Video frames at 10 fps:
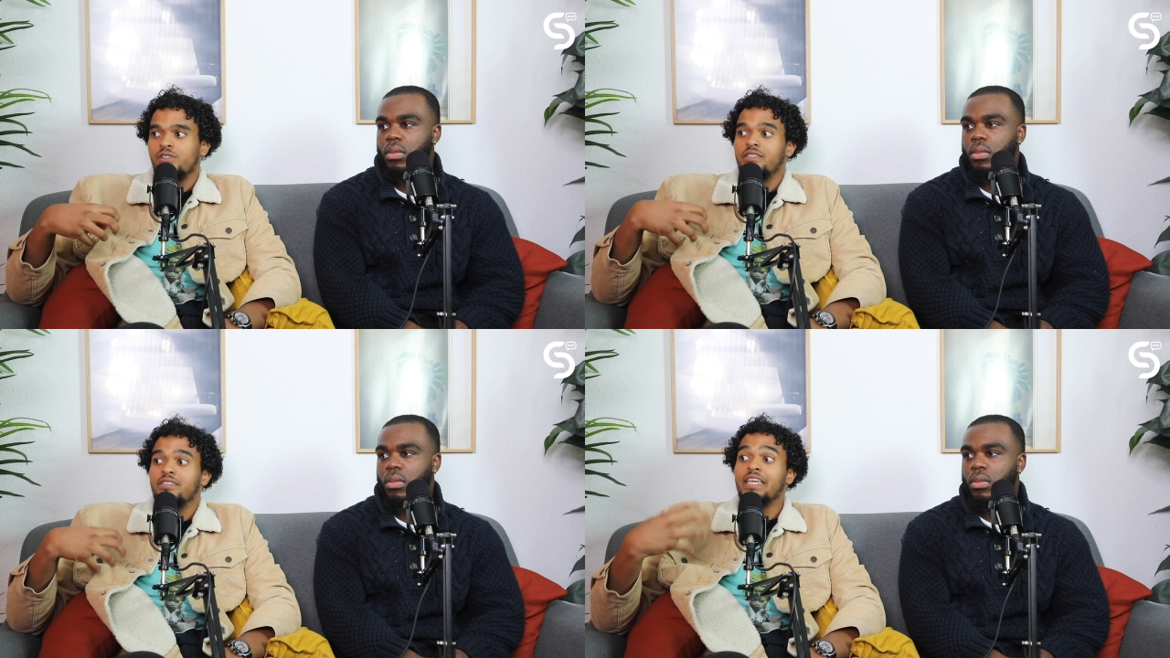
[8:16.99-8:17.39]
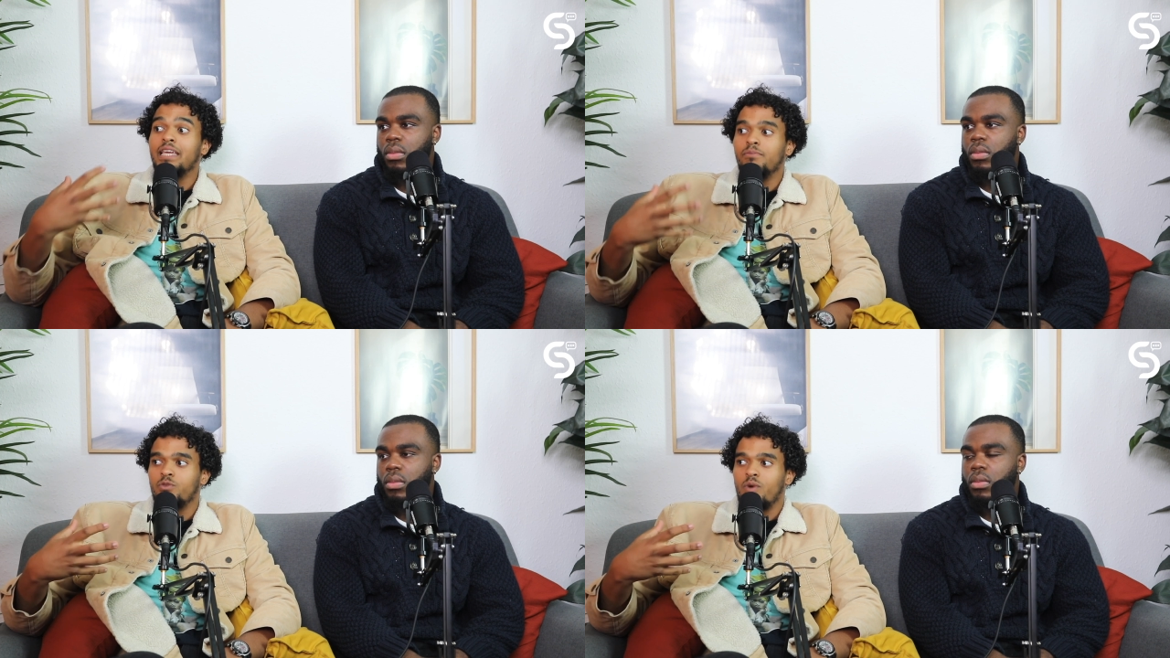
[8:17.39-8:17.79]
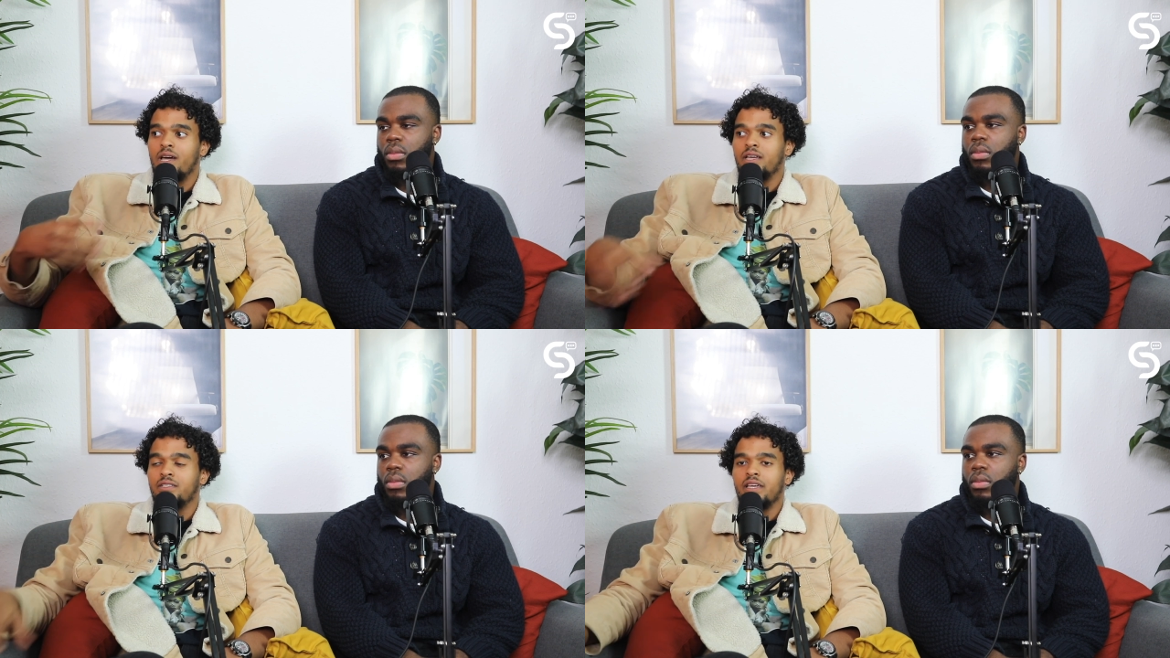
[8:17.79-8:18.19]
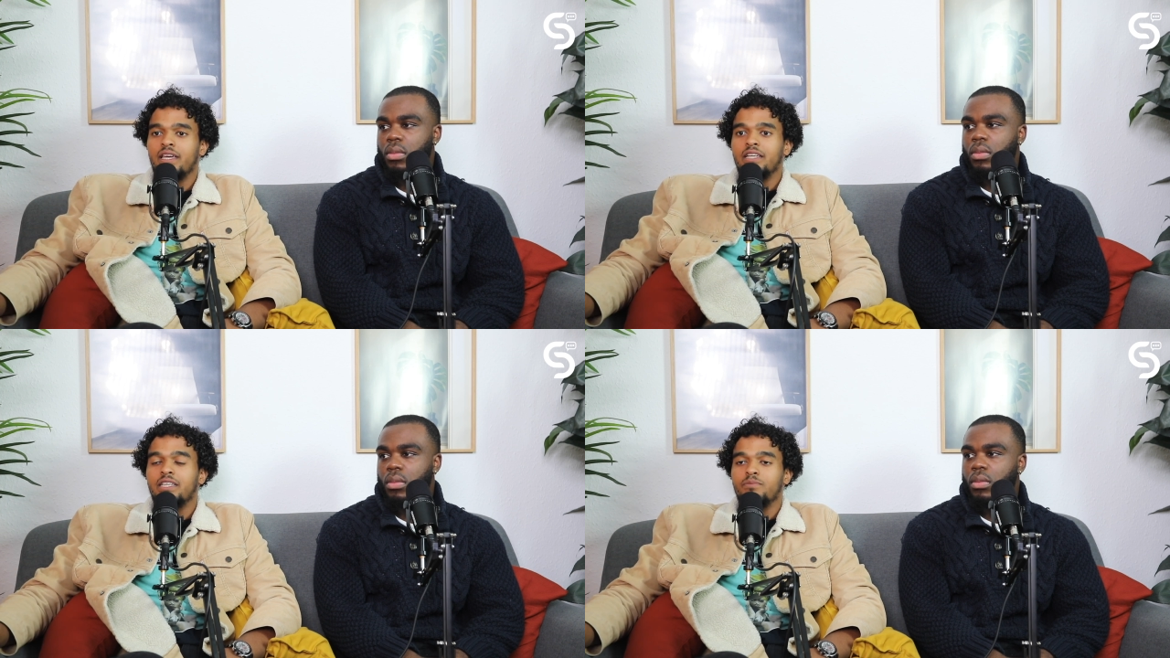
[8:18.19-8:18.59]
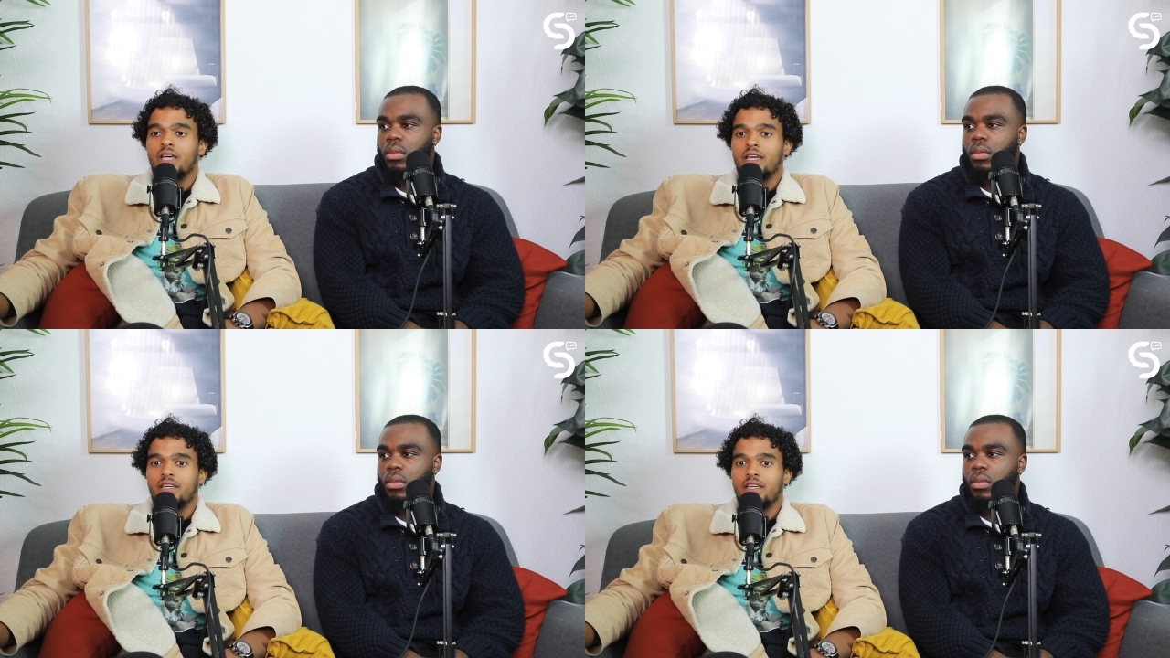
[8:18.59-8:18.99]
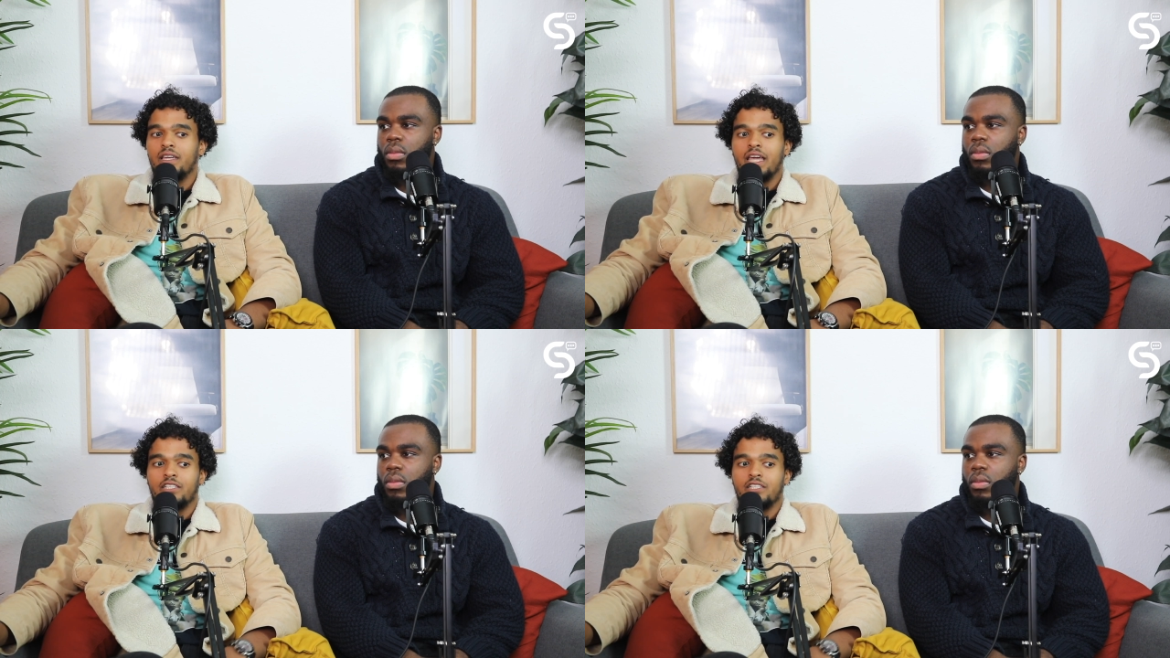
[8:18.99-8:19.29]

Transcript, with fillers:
Speaker 1: She seems wise. It seems like